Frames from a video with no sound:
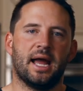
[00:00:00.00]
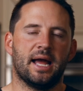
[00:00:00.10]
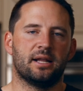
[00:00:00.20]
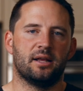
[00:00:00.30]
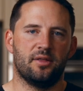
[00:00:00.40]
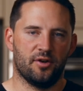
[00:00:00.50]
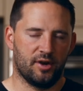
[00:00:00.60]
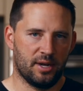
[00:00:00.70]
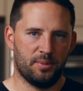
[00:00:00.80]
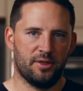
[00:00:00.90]
and they're
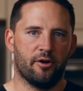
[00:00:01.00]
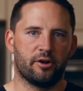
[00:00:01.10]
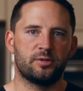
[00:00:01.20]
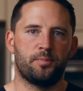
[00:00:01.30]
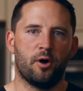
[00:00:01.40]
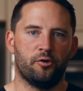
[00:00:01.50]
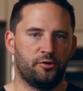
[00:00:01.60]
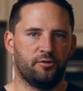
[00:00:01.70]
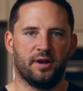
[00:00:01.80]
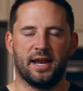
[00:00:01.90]
gonna be there
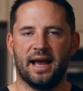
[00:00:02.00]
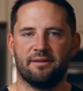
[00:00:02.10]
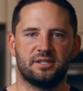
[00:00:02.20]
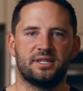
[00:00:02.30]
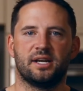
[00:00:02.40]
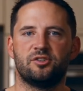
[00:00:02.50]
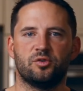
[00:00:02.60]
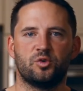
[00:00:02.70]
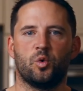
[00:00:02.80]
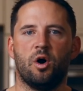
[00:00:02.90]
exposed and you've gotta have a six
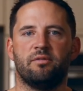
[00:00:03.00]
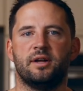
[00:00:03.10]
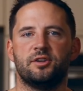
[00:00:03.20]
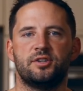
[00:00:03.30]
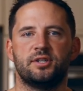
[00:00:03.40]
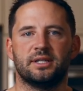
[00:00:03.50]
to a 12 inch